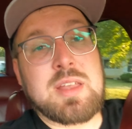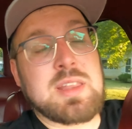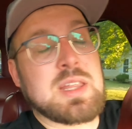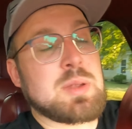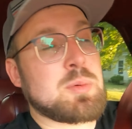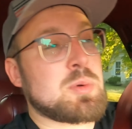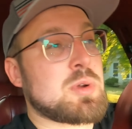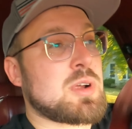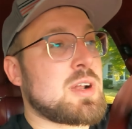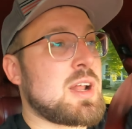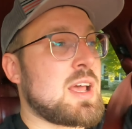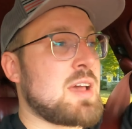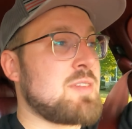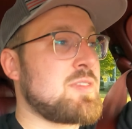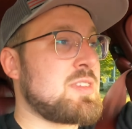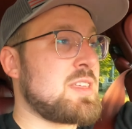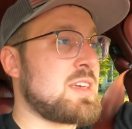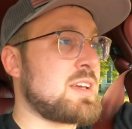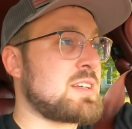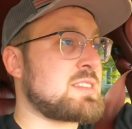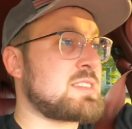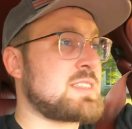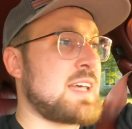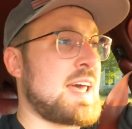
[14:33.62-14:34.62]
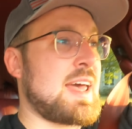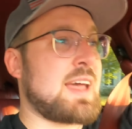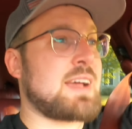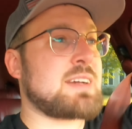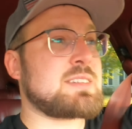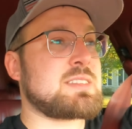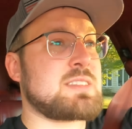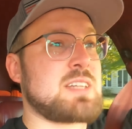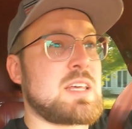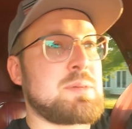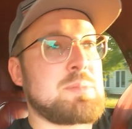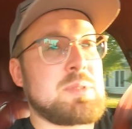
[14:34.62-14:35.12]
then we're gonna have the
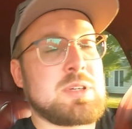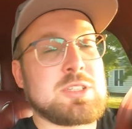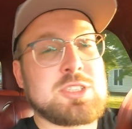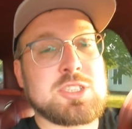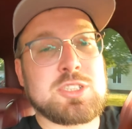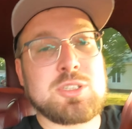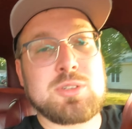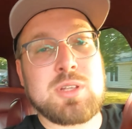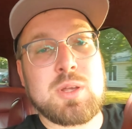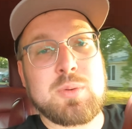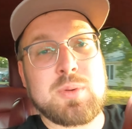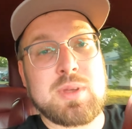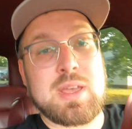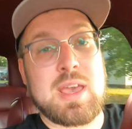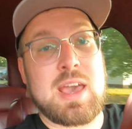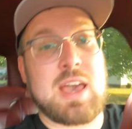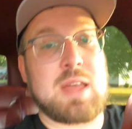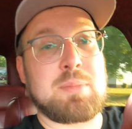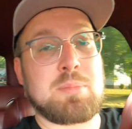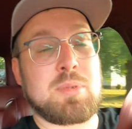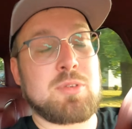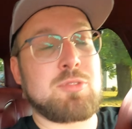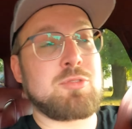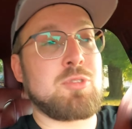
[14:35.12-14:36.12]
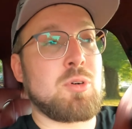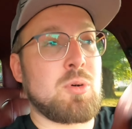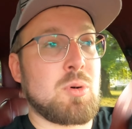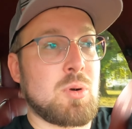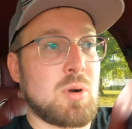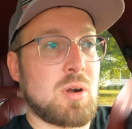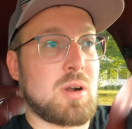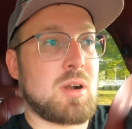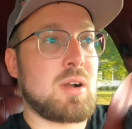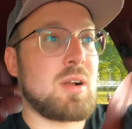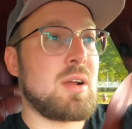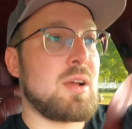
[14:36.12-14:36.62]
exact same issue that we had
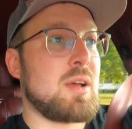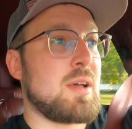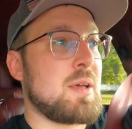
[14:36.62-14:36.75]
before,